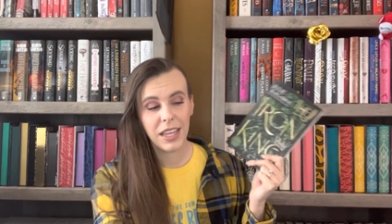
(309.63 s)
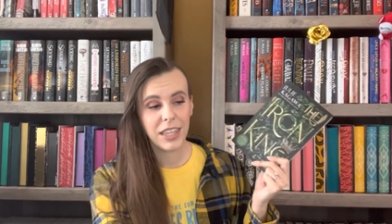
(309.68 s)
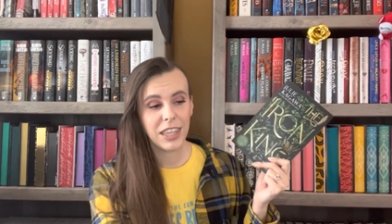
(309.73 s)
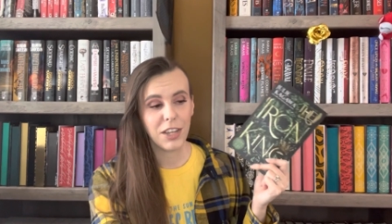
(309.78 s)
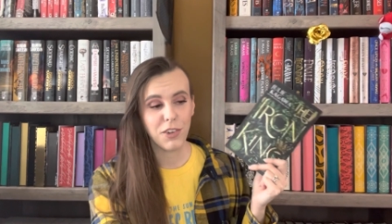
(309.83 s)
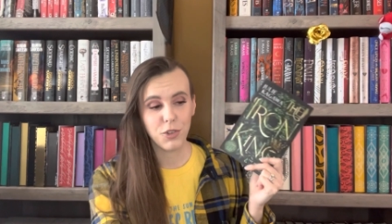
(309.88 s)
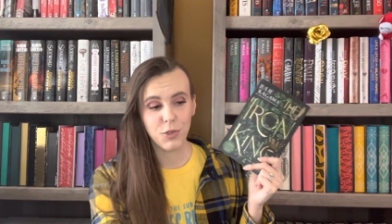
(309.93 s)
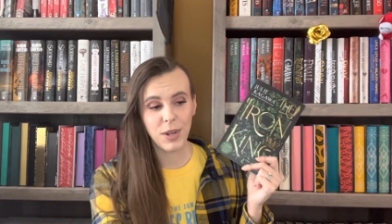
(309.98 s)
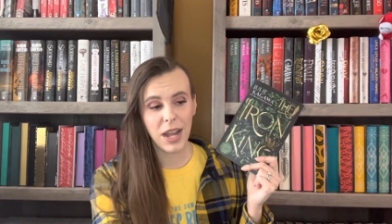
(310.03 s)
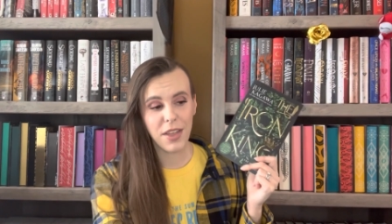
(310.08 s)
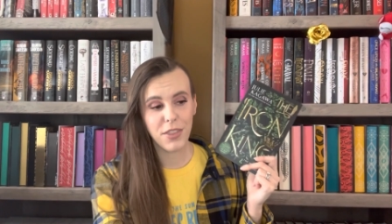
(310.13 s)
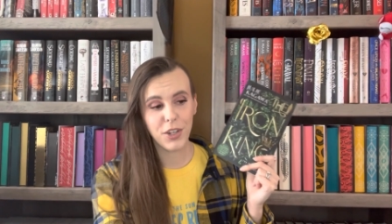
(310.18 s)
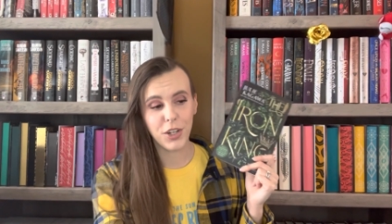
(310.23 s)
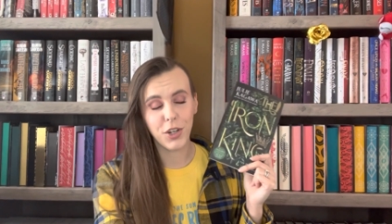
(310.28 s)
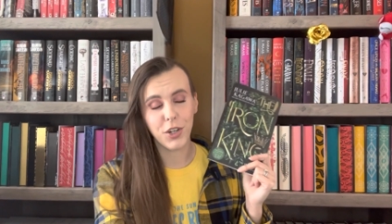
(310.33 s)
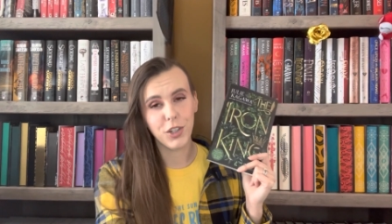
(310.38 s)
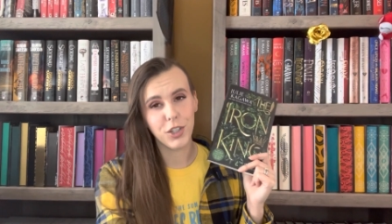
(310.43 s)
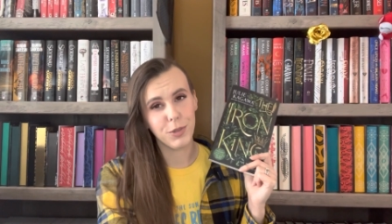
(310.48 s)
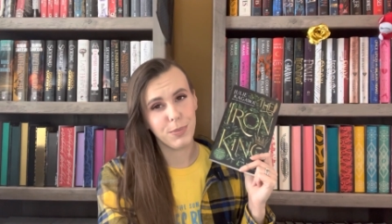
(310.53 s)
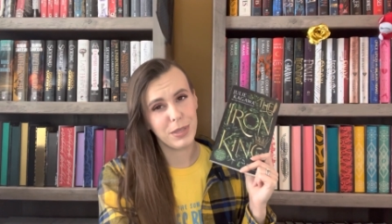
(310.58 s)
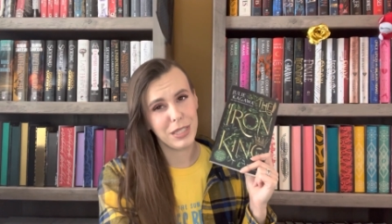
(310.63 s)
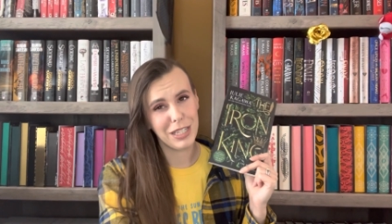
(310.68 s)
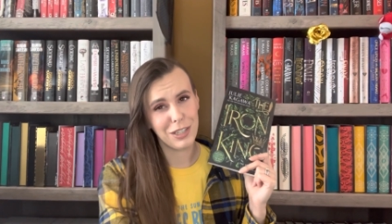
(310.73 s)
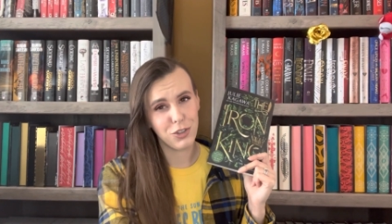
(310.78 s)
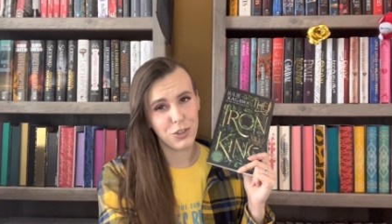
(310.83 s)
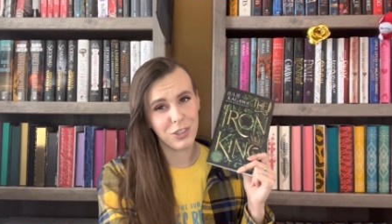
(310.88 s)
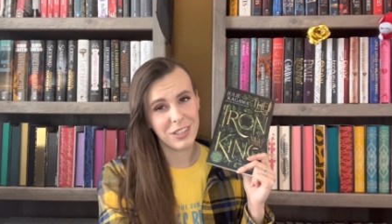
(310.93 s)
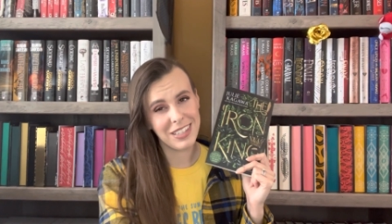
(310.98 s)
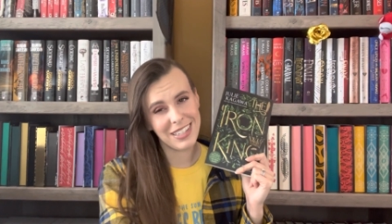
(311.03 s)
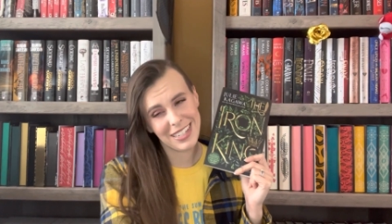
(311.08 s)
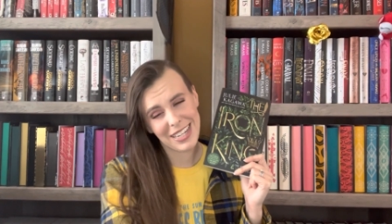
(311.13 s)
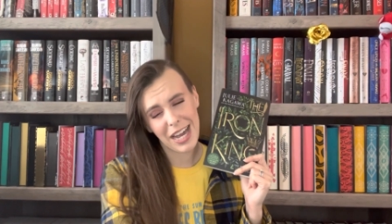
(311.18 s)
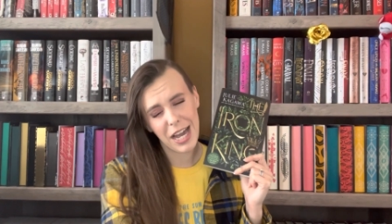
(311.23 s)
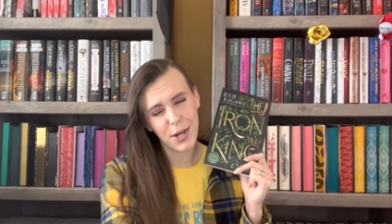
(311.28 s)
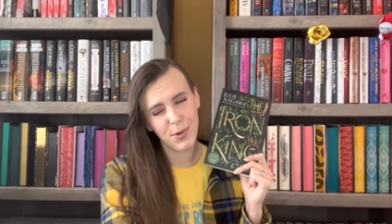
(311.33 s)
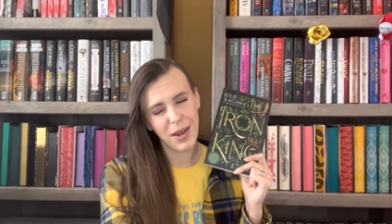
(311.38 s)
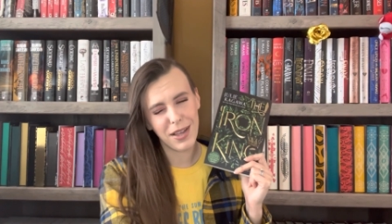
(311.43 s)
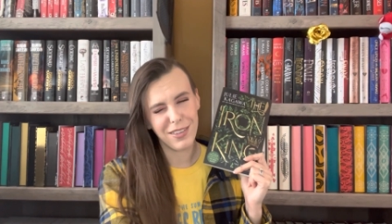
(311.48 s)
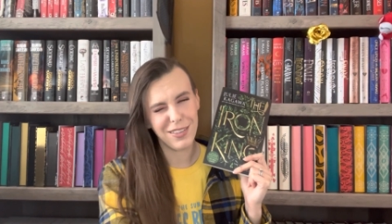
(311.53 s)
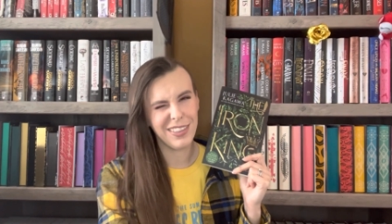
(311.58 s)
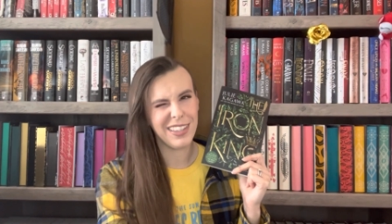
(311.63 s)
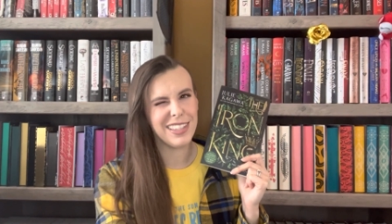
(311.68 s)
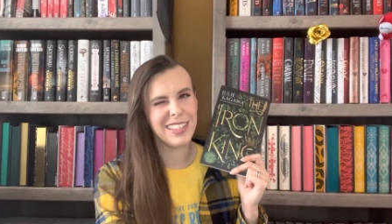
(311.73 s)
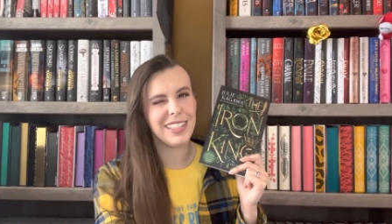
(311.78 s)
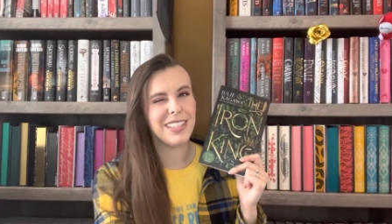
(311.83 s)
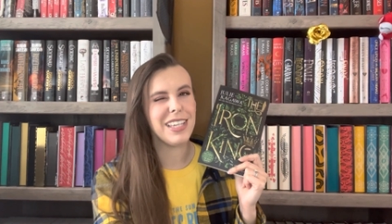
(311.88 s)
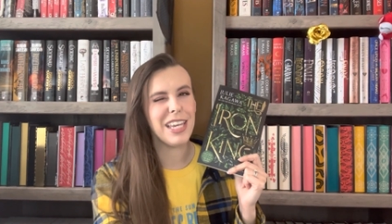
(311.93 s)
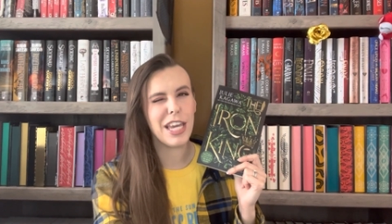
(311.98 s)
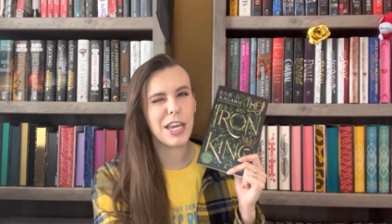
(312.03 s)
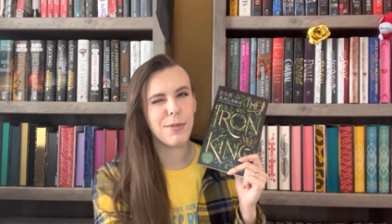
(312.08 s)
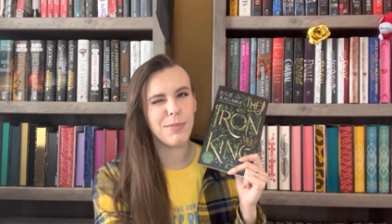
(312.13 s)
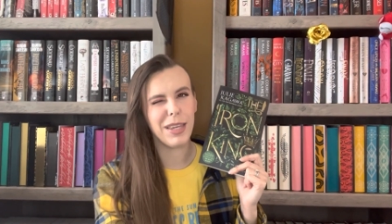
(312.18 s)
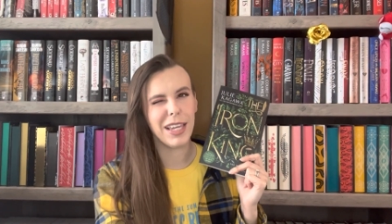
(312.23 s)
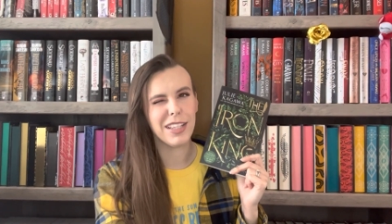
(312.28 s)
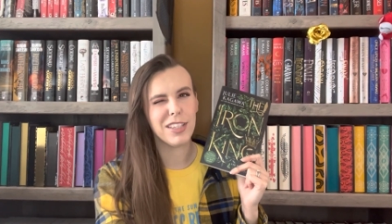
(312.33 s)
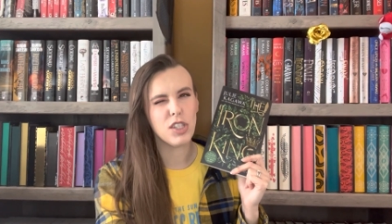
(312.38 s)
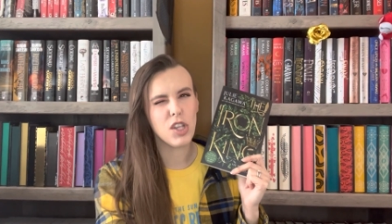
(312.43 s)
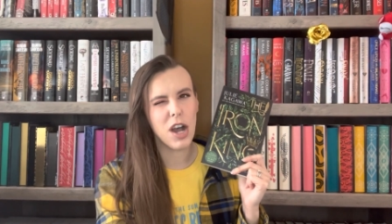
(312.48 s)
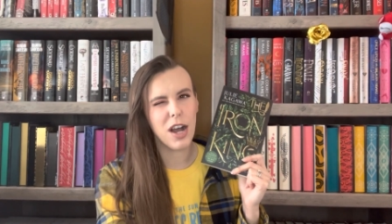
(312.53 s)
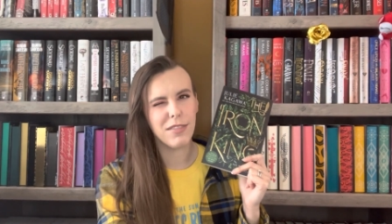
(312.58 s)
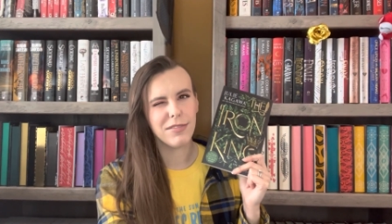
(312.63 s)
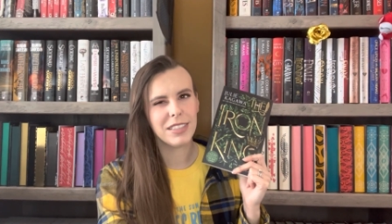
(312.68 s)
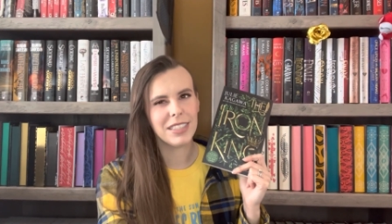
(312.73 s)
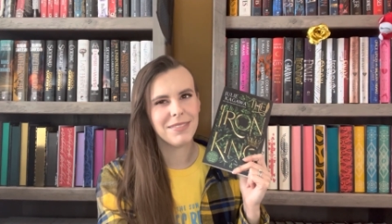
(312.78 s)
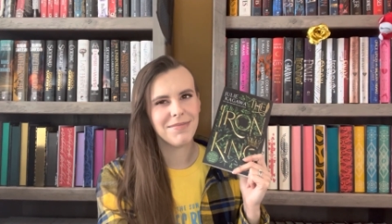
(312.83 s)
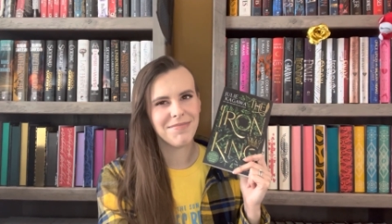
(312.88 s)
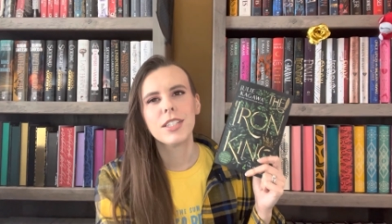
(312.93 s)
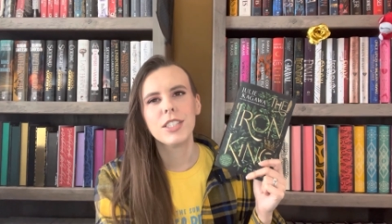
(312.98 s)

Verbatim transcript: that would rather her potentially die rather than see him get soft.